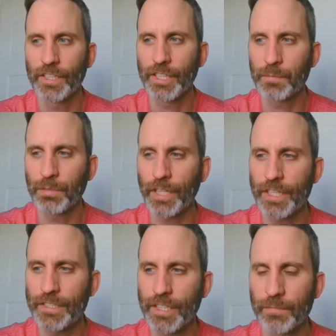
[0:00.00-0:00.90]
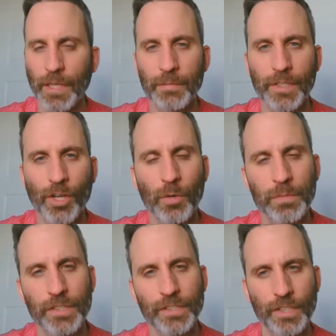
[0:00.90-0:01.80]
in a place that maybe
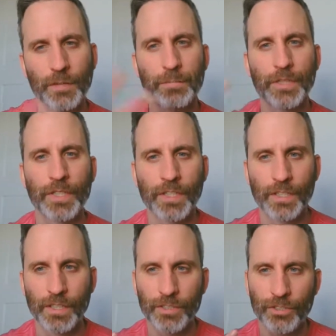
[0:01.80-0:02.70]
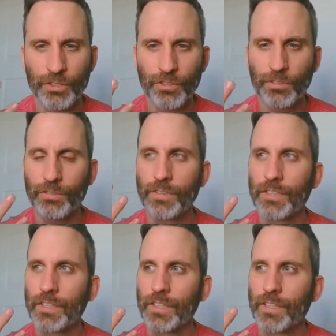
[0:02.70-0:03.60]
opens up to
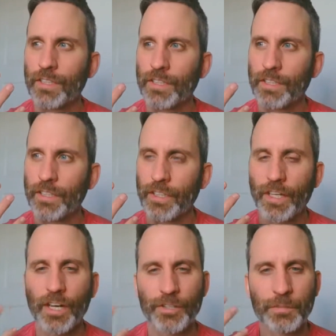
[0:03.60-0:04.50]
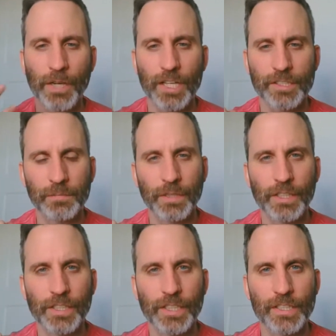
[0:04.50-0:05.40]
other
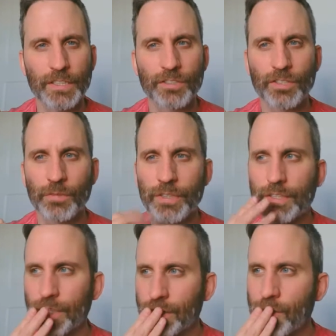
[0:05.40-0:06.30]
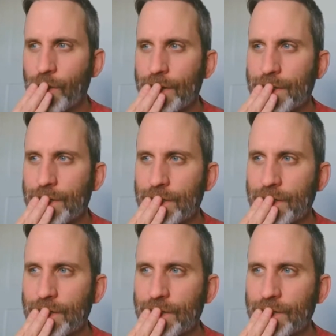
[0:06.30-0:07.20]
possibilities. And so we start to
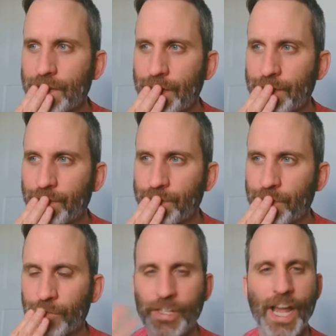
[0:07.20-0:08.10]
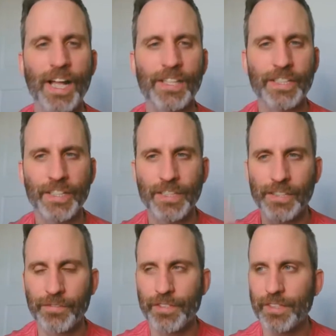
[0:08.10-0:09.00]
question reality in and
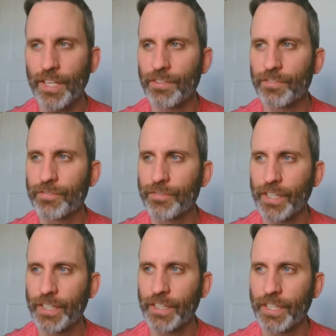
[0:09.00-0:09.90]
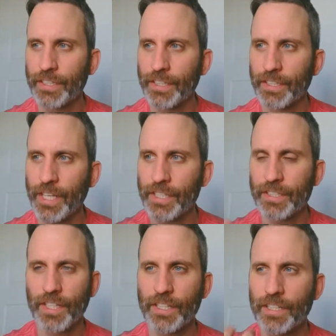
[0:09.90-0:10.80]
of itself, and that
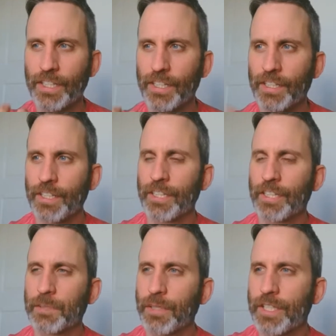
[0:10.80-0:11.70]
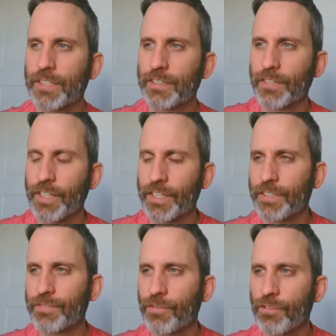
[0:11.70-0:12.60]
can take its place in
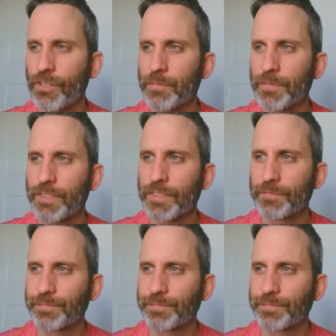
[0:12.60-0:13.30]
various forms,